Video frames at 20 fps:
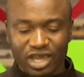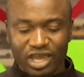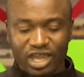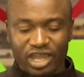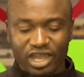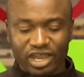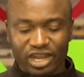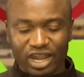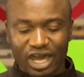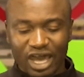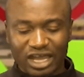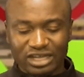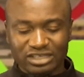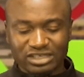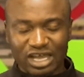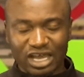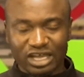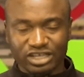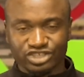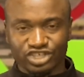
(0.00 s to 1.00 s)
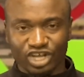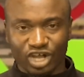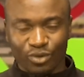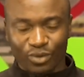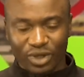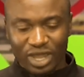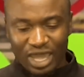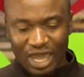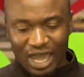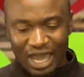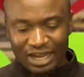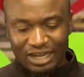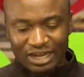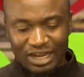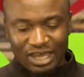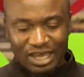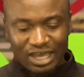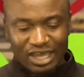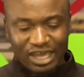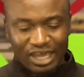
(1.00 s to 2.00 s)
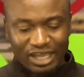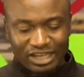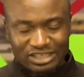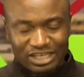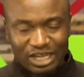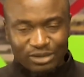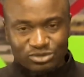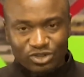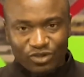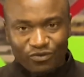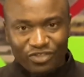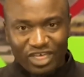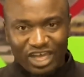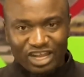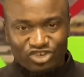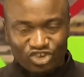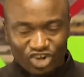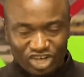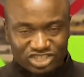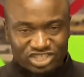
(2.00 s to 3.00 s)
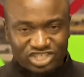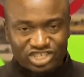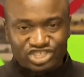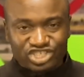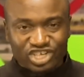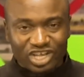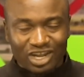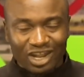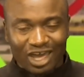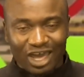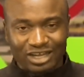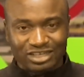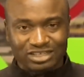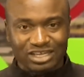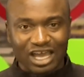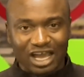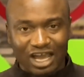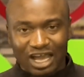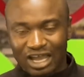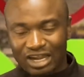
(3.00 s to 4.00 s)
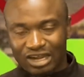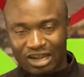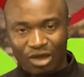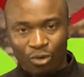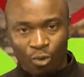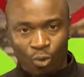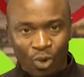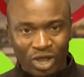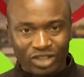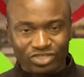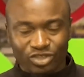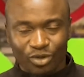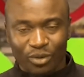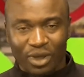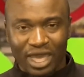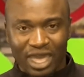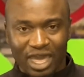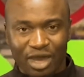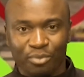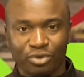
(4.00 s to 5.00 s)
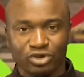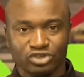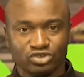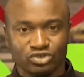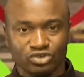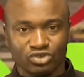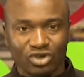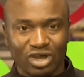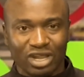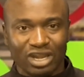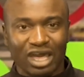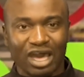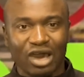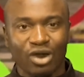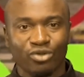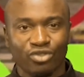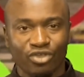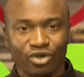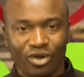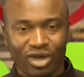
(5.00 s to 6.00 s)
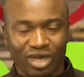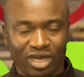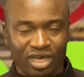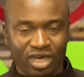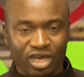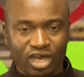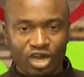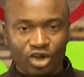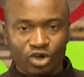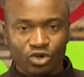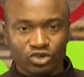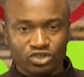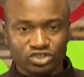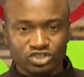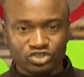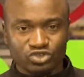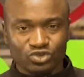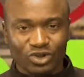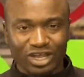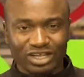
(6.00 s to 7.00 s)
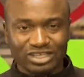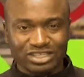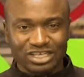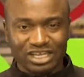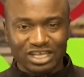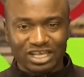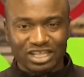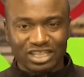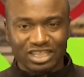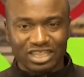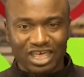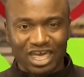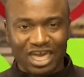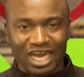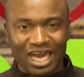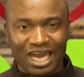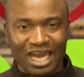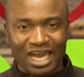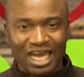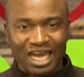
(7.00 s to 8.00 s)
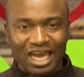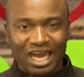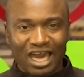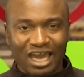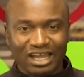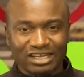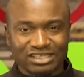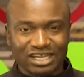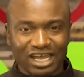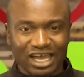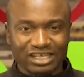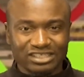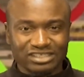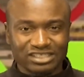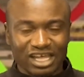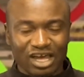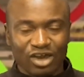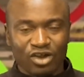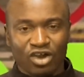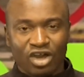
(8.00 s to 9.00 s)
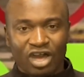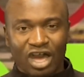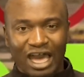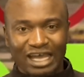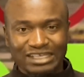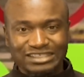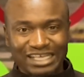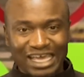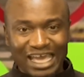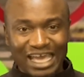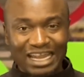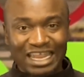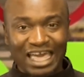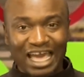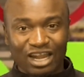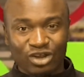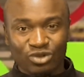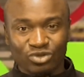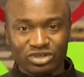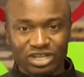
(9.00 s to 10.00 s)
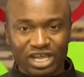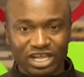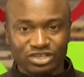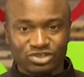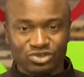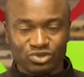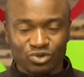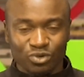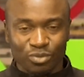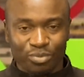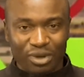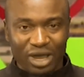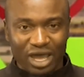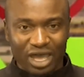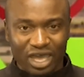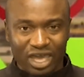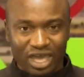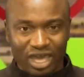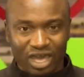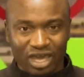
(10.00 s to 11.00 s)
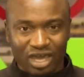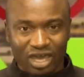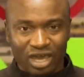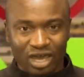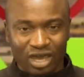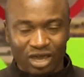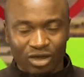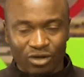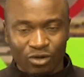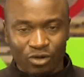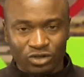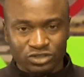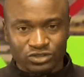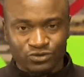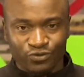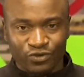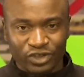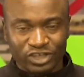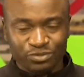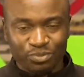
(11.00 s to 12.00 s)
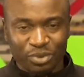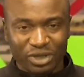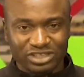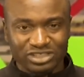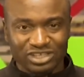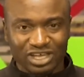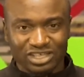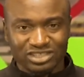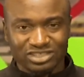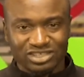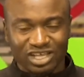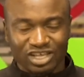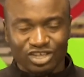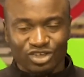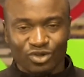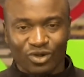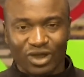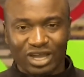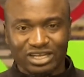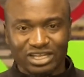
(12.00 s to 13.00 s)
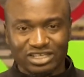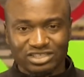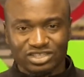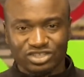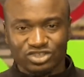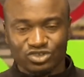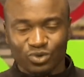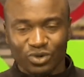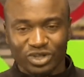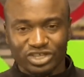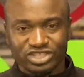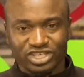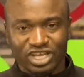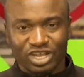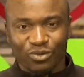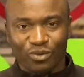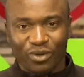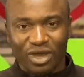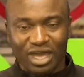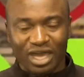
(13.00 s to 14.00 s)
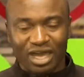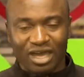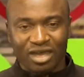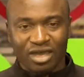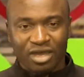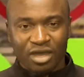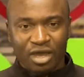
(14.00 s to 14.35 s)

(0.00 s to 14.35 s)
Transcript: in attack, shall we? And in terms of their transition attack and what they were able to do and how they were constructing their attacks. Now, as earlier alluded to by Coach Vespa Janza, you had a situation where